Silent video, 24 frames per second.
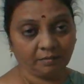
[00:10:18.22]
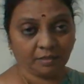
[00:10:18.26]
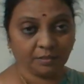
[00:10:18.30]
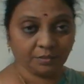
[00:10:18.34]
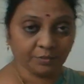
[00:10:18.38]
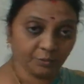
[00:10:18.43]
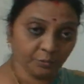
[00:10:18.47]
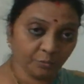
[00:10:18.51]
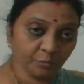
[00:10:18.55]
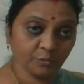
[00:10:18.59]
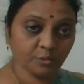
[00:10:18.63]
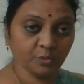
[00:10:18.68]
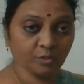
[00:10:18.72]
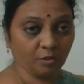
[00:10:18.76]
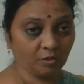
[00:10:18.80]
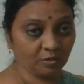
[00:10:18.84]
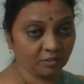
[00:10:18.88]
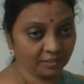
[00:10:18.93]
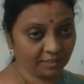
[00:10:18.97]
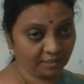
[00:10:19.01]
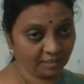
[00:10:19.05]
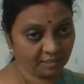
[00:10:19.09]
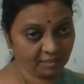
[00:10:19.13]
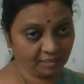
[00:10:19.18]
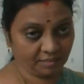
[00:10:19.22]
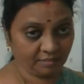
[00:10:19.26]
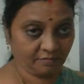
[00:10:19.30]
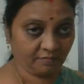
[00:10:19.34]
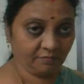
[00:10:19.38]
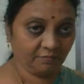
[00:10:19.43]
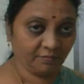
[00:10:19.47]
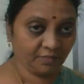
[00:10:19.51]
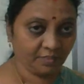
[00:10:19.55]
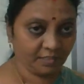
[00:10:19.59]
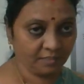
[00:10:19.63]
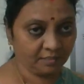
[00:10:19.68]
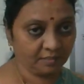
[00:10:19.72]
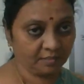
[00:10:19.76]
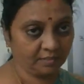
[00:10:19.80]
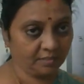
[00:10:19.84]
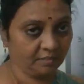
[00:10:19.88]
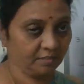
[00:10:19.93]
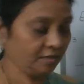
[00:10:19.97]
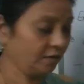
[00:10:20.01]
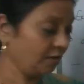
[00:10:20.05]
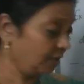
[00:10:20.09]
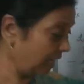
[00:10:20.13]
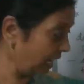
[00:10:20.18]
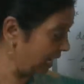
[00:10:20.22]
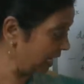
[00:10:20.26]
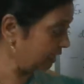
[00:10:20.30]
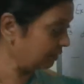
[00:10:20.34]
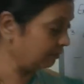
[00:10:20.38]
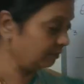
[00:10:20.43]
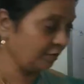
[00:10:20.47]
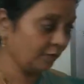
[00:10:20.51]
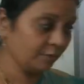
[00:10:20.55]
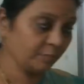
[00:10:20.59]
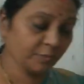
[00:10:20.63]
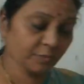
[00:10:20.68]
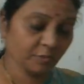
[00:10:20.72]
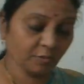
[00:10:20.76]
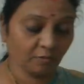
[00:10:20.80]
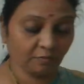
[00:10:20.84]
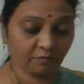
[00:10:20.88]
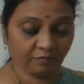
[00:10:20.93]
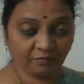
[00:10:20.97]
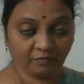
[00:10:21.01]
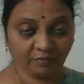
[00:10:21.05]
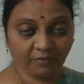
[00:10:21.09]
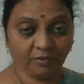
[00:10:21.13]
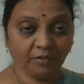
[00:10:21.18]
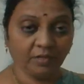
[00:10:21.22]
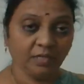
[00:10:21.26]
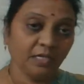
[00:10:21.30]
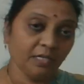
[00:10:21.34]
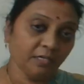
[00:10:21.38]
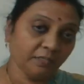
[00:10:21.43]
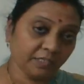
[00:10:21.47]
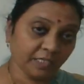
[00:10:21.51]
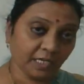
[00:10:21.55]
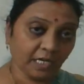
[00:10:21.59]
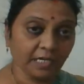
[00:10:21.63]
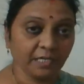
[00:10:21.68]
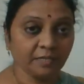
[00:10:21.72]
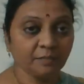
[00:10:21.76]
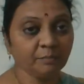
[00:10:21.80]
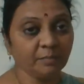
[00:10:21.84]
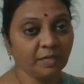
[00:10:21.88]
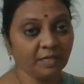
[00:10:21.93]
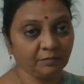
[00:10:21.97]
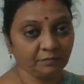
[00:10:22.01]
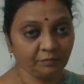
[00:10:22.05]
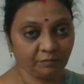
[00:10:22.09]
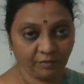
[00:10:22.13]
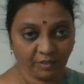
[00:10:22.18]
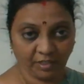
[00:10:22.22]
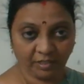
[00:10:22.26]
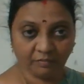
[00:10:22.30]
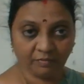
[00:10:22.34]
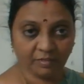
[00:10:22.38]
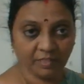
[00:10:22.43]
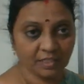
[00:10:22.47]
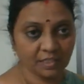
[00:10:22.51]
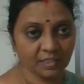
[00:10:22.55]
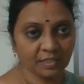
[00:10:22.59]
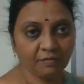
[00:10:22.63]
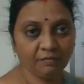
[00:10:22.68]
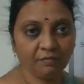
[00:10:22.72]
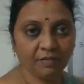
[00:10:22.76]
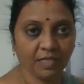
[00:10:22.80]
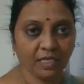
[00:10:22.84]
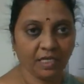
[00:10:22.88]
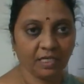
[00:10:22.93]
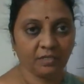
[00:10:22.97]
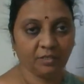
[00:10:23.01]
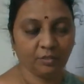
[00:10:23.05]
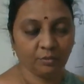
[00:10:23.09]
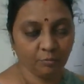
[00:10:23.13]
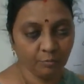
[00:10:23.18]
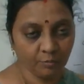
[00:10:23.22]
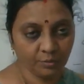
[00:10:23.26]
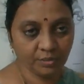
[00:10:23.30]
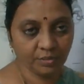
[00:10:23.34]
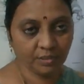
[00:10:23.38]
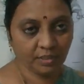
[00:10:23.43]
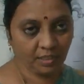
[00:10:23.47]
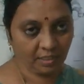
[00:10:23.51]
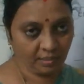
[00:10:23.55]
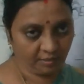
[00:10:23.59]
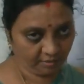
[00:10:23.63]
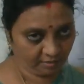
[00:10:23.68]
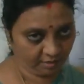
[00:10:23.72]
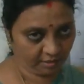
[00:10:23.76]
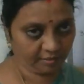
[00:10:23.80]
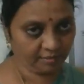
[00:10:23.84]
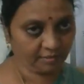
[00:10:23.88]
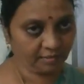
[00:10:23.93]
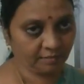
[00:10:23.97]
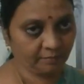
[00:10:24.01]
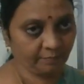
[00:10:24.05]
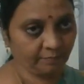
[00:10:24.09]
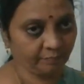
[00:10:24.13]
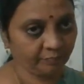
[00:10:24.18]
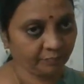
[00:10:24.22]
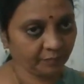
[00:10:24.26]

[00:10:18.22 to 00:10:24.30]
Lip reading: use all these ones. Adverbs of time and frequency we can use in this.